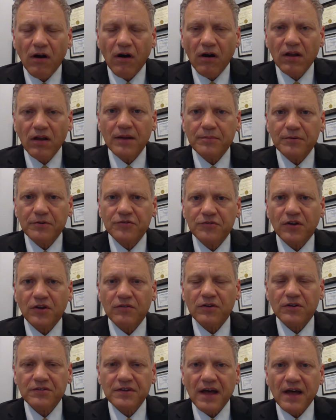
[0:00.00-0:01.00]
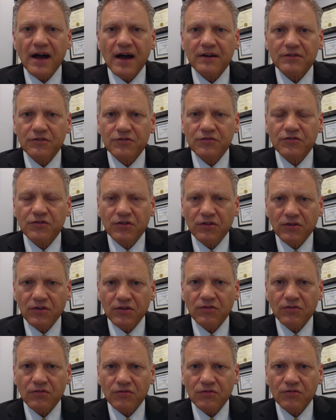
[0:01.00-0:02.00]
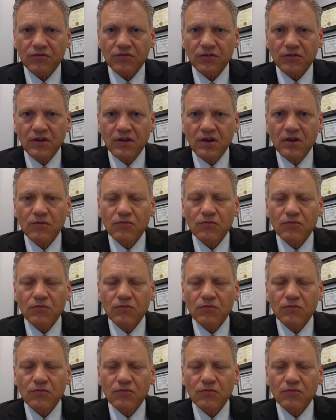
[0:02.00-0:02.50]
all upper cervical doctors to use.